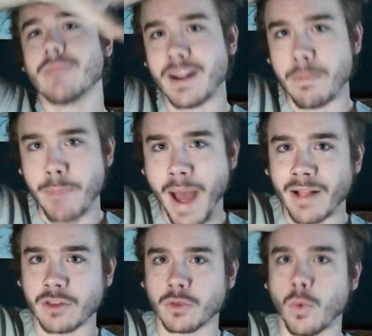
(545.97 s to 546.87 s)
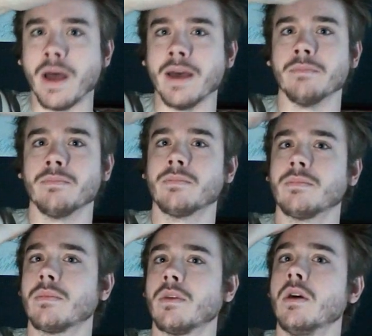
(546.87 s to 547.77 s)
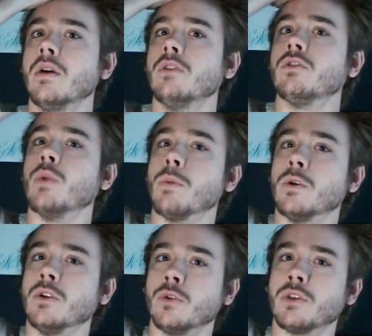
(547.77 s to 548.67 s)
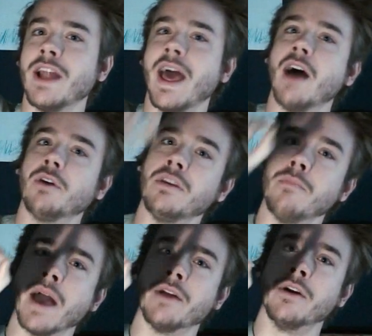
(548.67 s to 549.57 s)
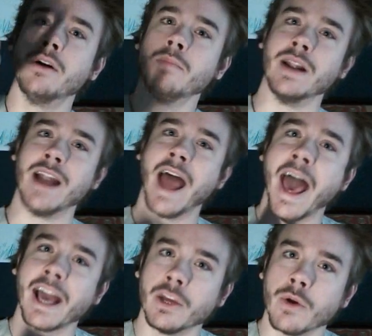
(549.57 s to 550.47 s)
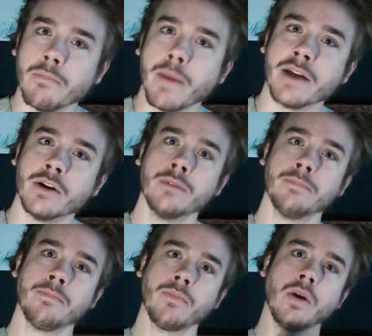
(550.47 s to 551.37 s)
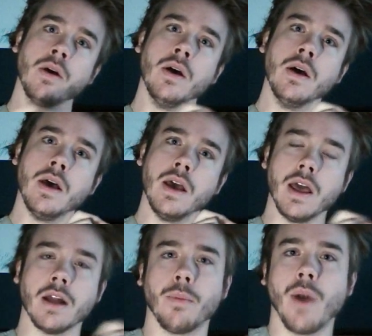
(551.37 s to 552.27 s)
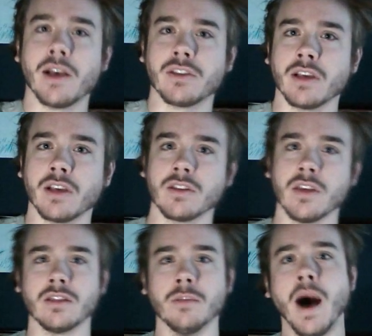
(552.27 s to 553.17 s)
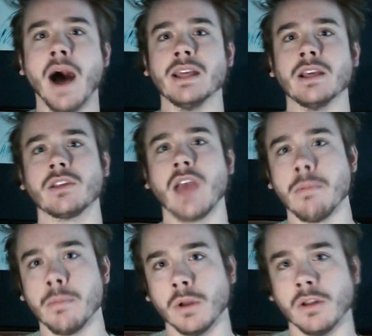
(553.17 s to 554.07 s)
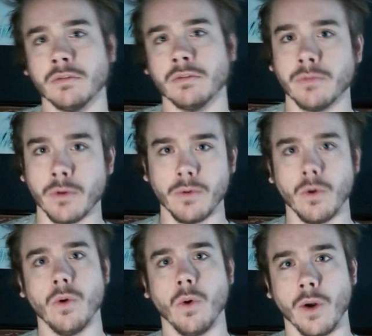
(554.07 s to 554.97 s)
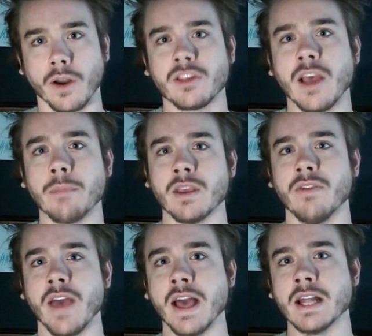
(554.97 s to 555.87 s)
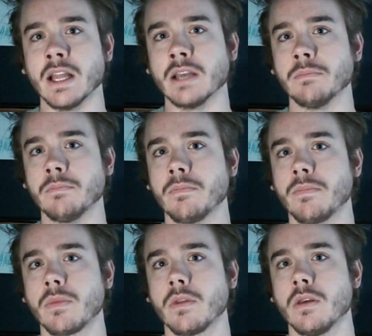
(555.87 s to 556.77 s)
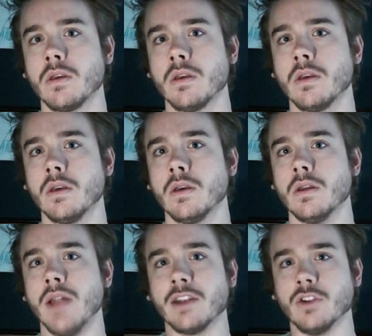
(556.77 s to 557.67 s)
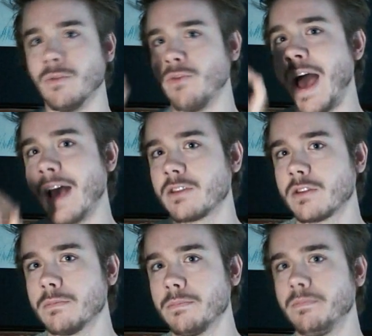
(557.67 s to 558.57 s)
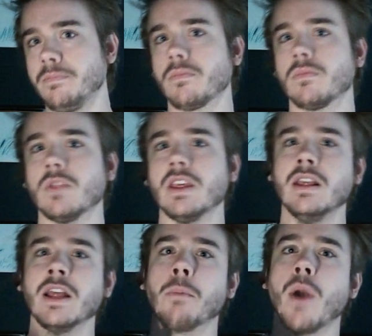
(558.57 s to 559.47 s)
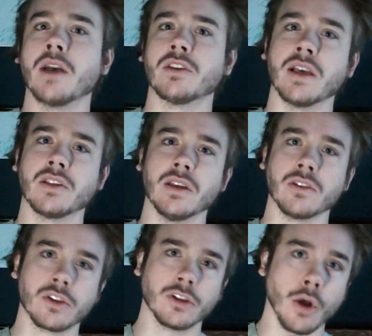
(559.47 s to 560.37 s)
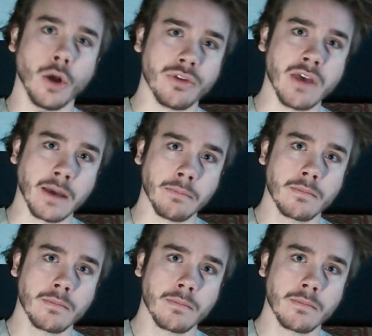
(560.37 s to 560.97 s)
in a balanced way, to reproduce in a healthy manner, in an accurate manner, in a process that the body is capable of or accepting of handling. Not too fast. The healing process is a slow thing.